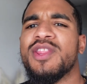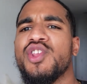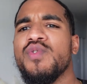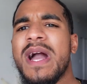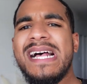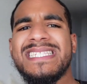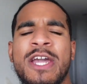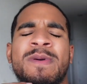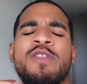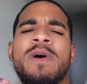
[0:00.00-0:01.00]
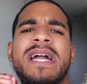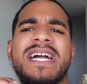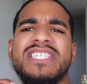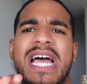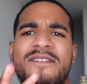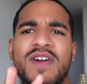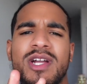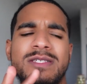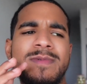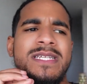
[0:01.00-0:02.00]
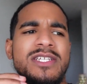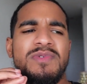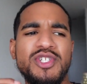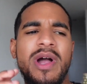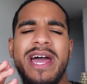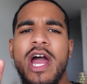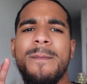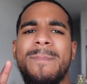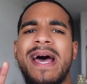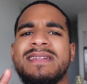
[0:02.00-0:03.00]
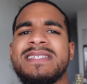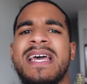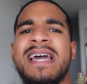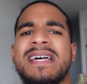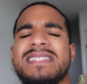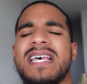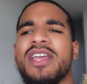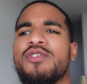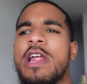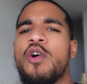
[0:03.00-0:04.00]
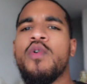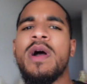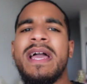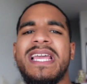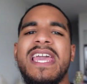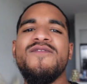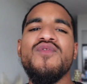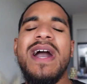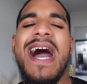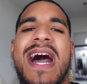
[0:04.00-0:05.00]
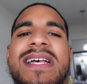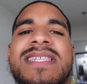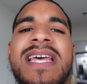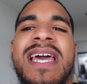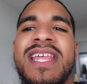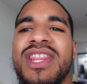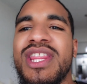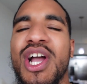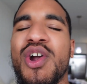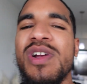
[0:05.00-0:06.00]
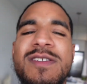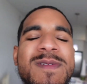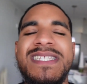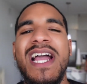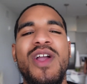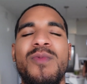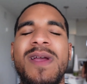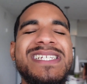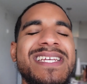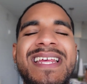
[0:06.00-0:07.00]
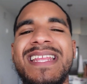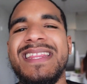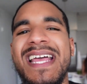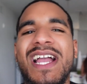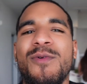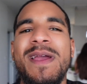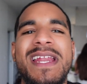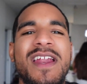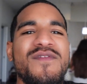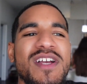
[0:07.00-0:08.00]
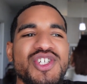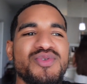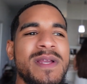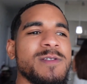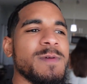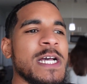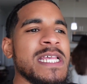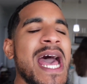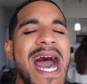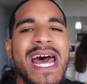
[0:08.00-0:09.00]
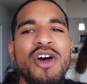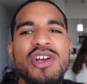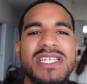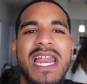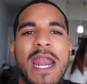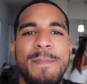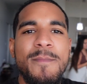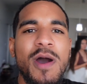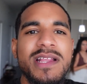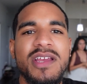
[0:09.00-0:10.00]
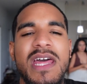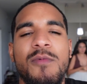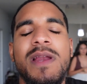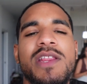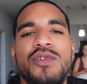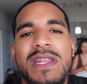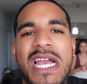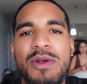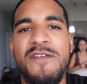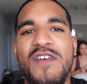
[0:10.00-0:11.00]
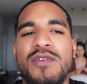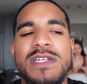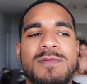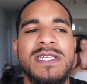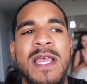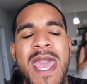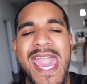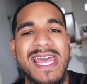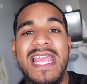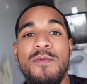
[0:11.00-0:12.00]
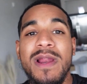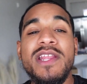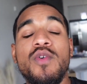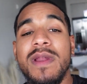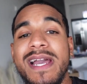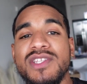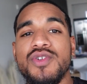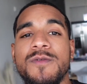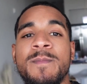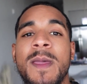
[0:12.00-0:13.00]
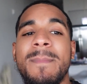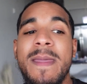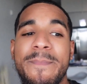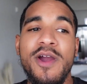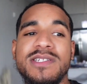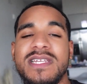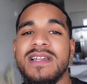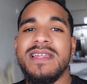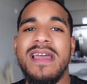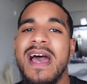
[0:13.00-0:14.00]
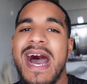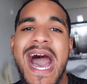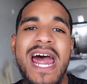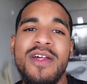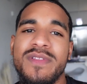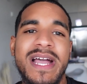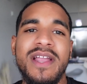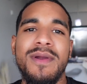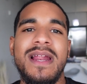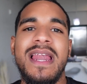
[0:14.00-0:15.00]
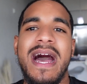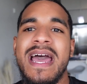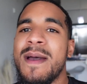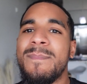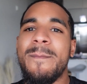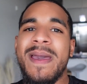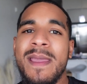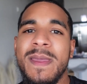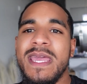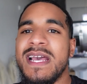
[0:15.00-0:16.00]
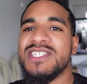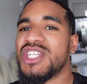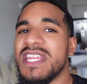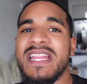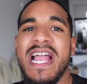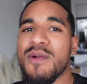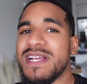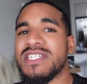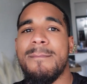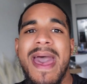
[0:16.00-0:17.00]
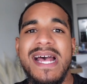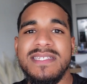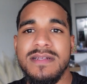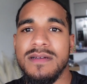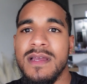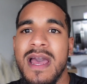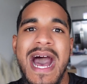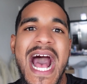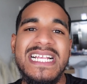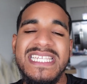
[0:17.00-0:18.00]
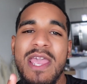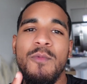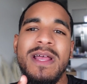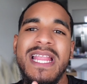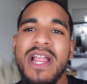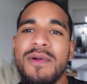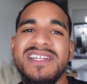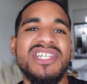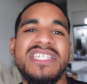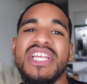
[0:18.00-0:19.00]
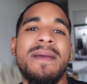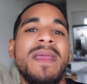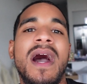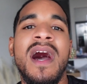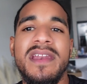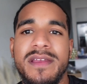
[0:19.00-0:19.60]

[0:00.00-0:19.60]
Do you guys think we're doing a good job for Christmas? Because we're trying our best to, you know, give you guys the Christmas decoration and the decorating of your dreams because I know there's a lot of people out there that really don't decorate for Christmas and they really do like to. Me personally, I don't decorate a lot. But baby, she's a decoration master. I say one decoration, she should give me a hundred.